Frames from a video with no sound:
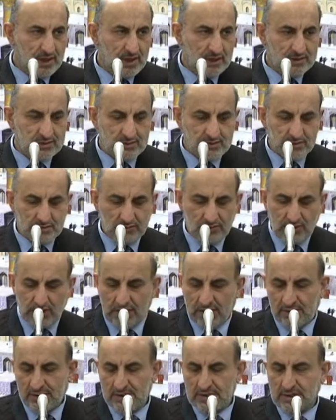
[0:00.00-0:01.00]
As we
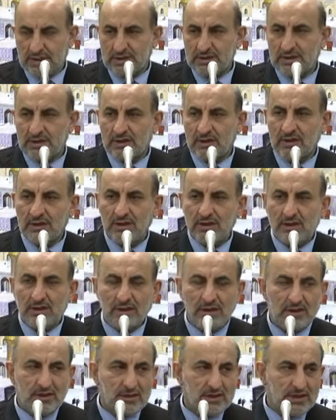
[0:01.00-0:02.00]
are discussing
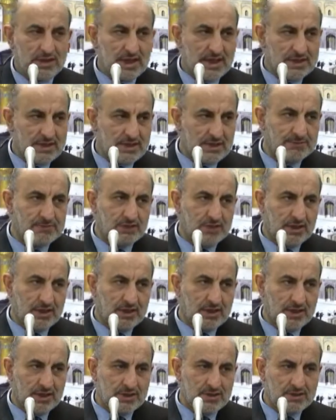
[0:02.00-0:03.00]
the
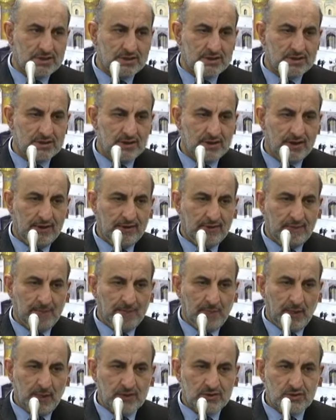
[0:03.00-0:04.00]
exceptional cases.
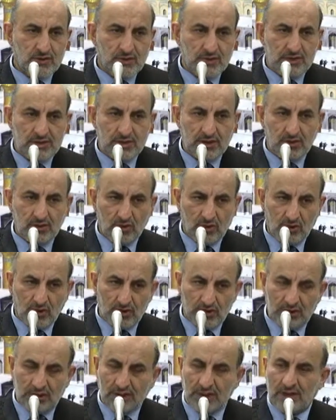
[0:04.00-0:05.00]
So they said
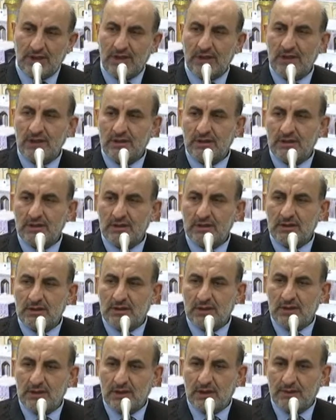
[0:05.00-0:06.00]
ordinary
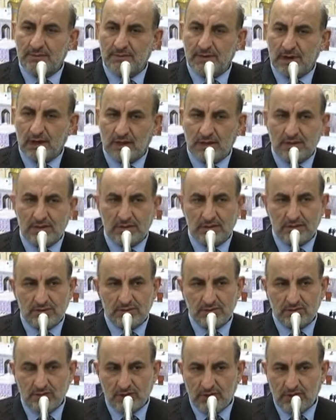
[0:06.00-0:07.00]
blood
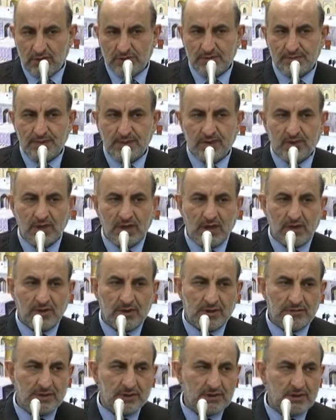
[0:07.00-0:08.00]
should not be on
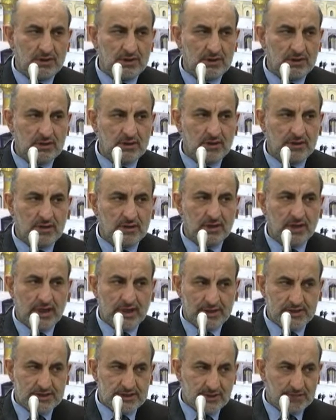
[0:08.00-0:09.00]
our body
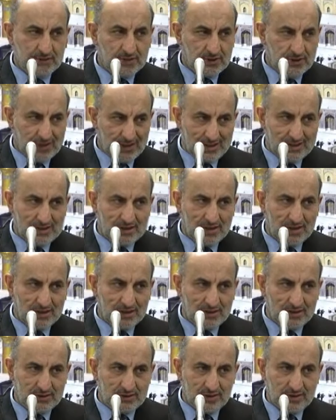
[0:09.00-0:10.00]
except less
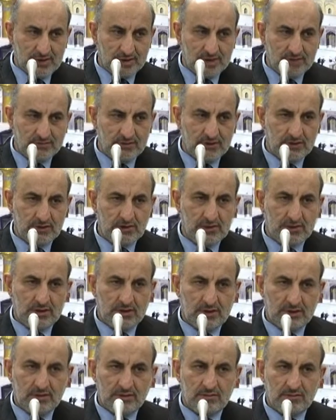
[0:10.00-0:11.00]
than a dirham.
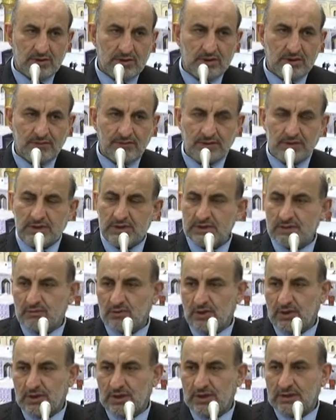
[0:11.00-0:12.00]
But if it is
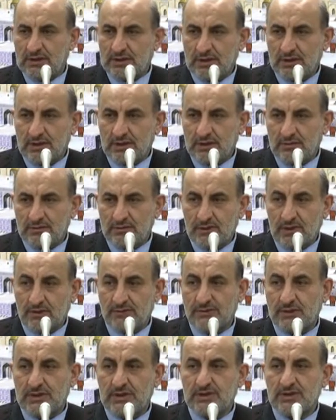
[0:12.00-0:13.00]
more than dirham,
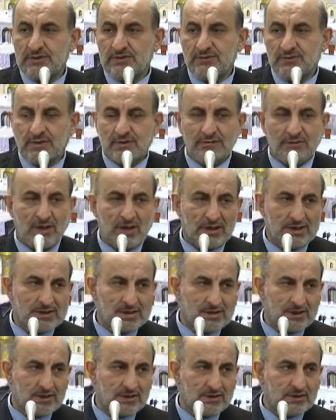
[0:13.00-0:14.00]
if it is from
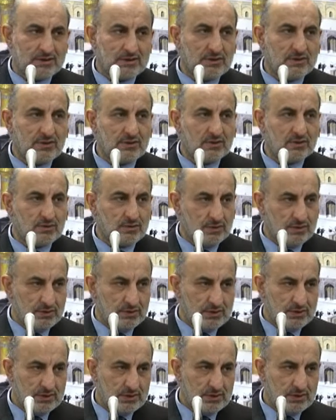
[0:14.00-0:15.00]
ulcer or
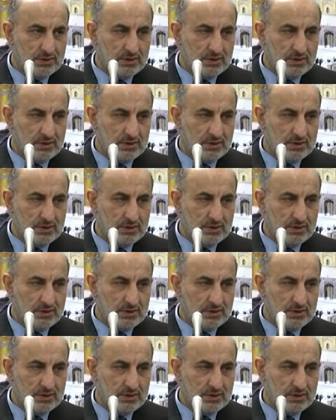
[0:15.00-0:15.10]
wound,